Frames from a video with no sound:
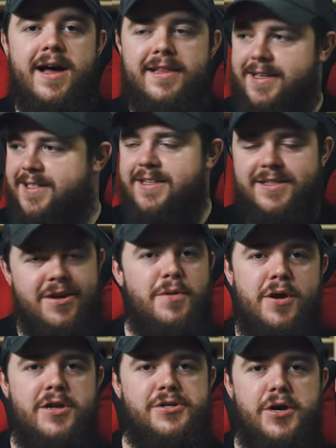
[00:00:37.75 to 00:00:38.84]
I, this is a
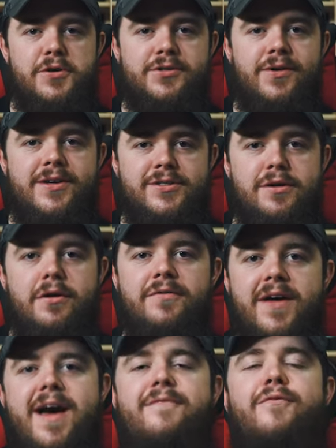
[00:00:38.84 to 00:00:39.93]
community show, so I start
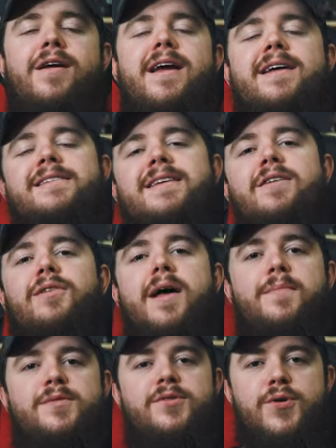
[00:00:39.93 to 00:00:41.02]
off every single
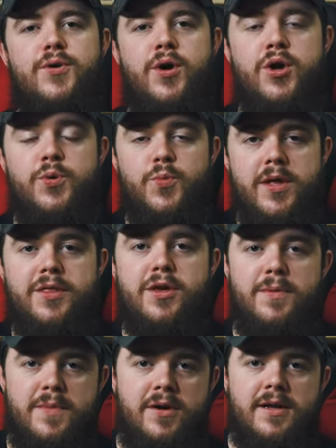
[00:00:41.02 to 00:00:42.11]
episode with
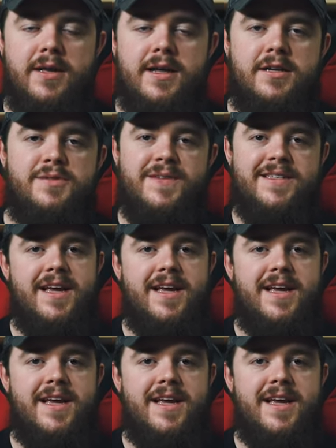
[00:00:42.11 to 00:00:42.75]
community announcements,